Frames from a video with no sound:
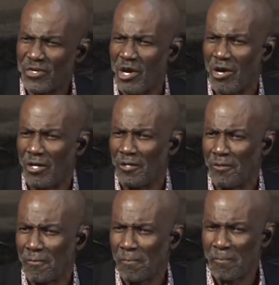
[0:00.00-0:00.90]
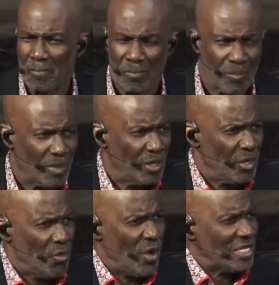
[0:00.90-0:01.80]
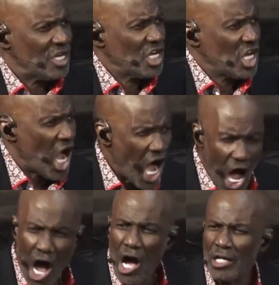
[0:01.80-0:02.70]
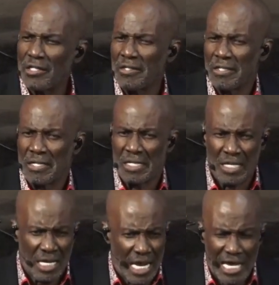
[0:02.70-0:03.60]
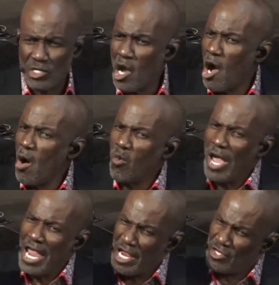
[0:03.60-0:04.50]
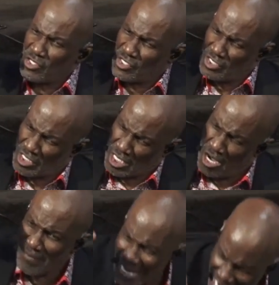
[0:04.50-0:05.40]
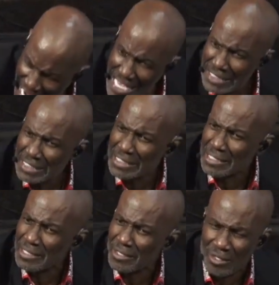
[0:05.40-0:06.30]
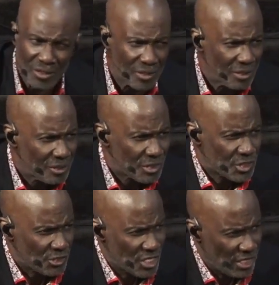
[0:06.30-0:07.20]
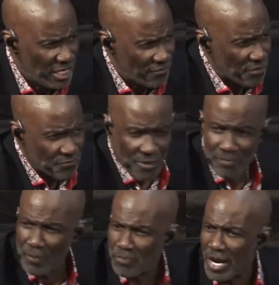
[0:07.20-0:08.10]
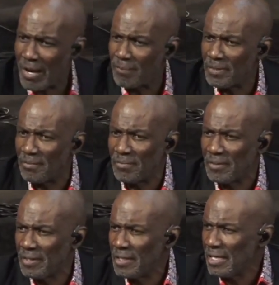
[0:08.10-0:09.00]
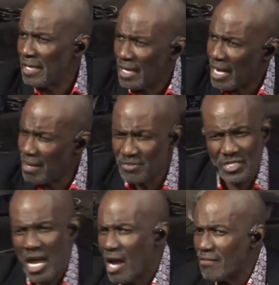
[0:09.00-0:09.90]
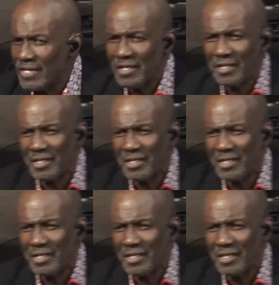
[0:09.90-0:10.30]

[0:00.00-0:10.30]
God when God has always come in to deliver from the problem. I'm sorry.